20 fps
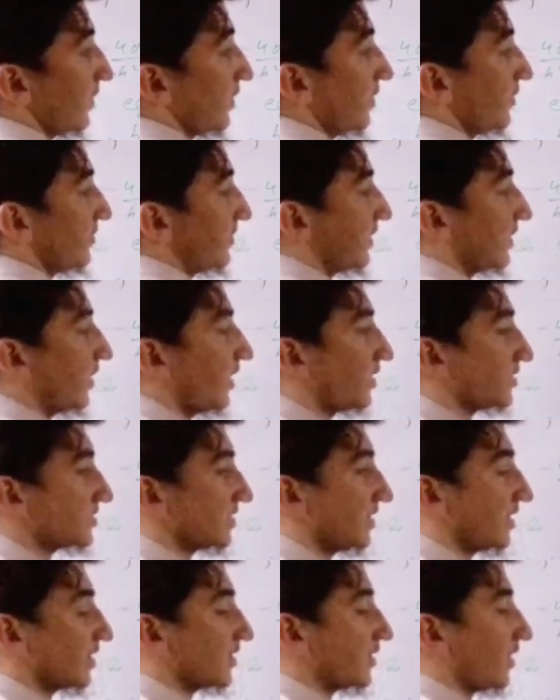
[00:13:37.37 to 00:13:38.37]
Because
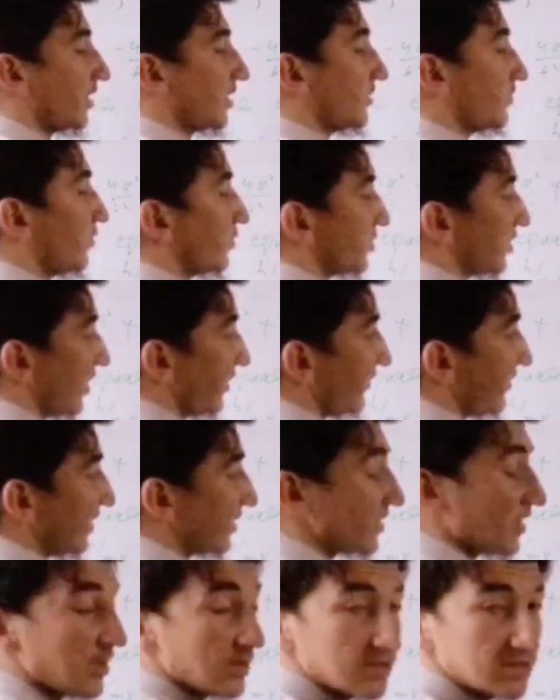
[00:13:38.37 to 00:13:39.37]
the motion of
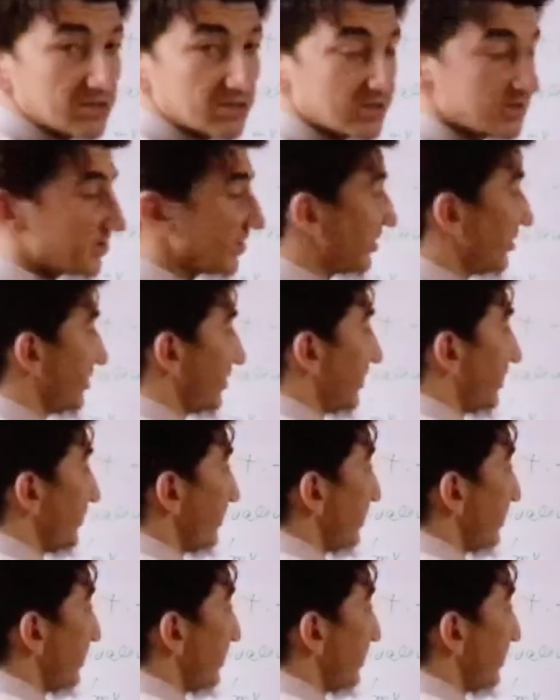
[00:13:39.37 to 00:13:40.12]
electron is in 3D.